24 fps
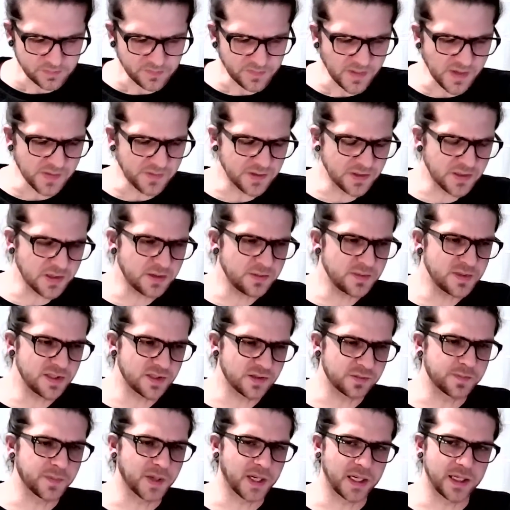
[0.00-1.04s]
there's going to be
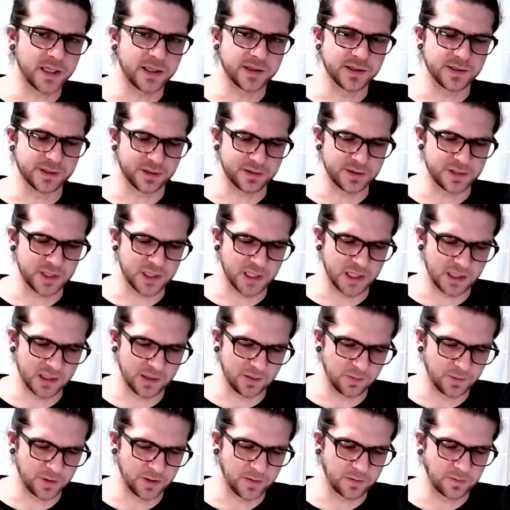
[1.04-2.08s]
some pain
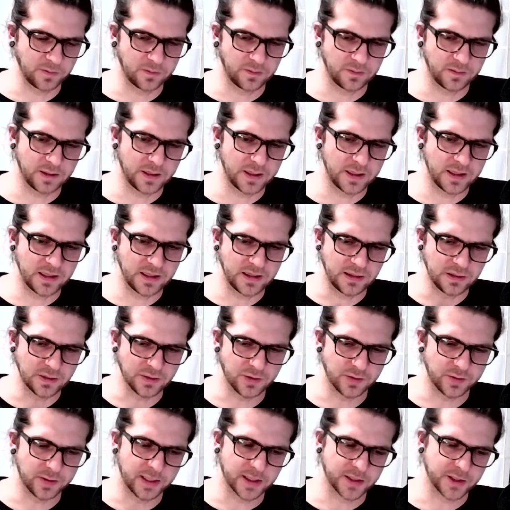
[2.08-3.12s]
associated with any
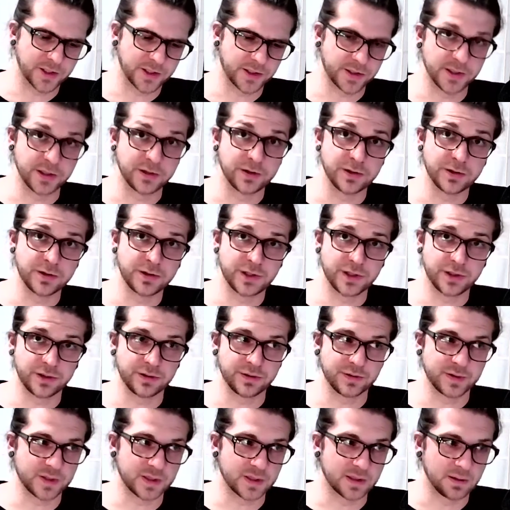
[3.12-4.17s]
direction that you
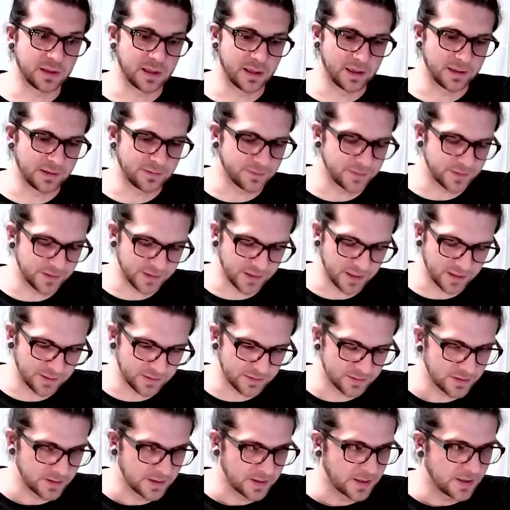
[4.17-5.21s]
choose in life.
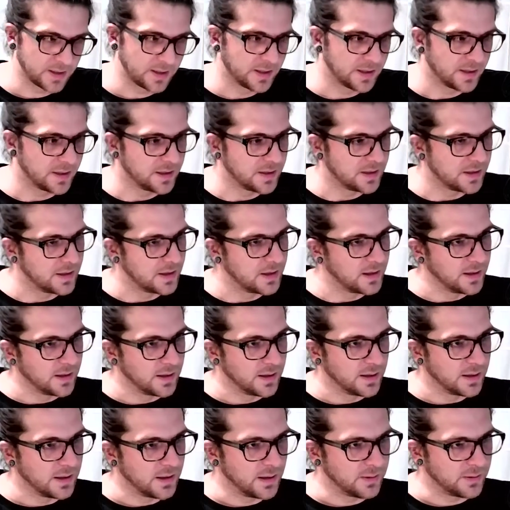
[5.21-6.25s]
So,
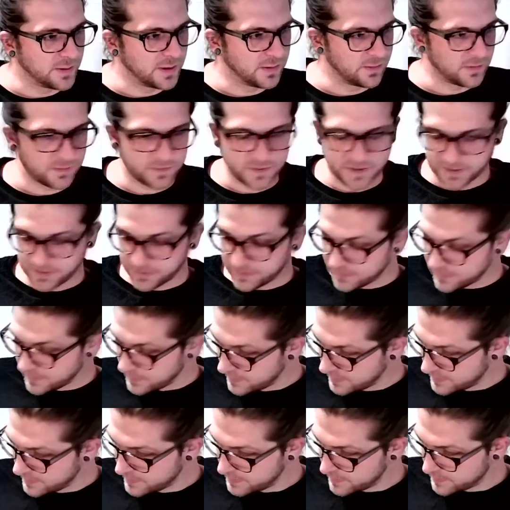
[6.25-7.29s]
hey, we have a
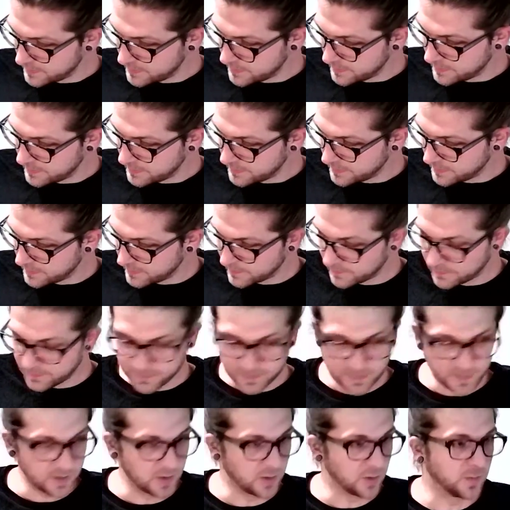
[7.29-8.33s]
visitor,
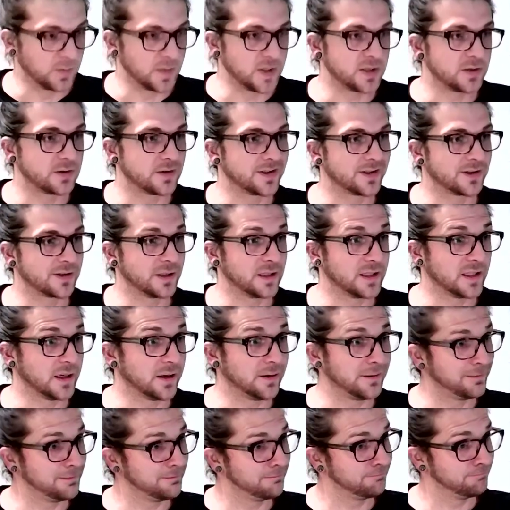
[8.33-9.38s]
little Mistress
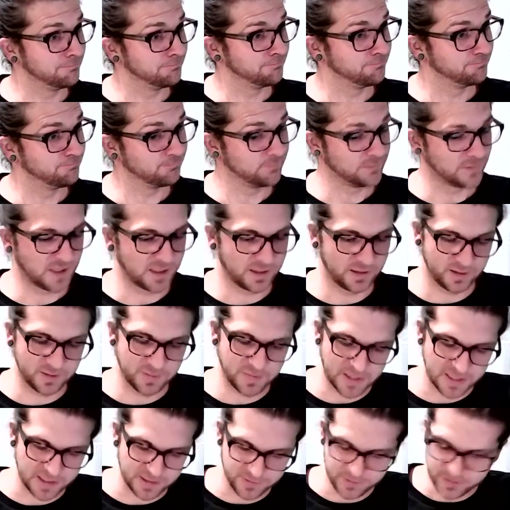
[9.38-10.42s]
Cleo.
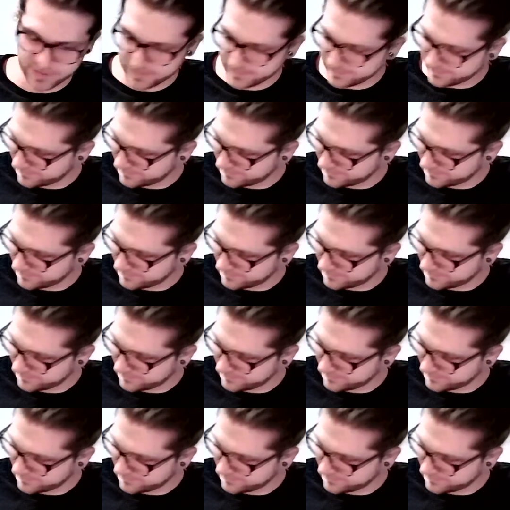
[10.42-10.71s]
Cleopatra.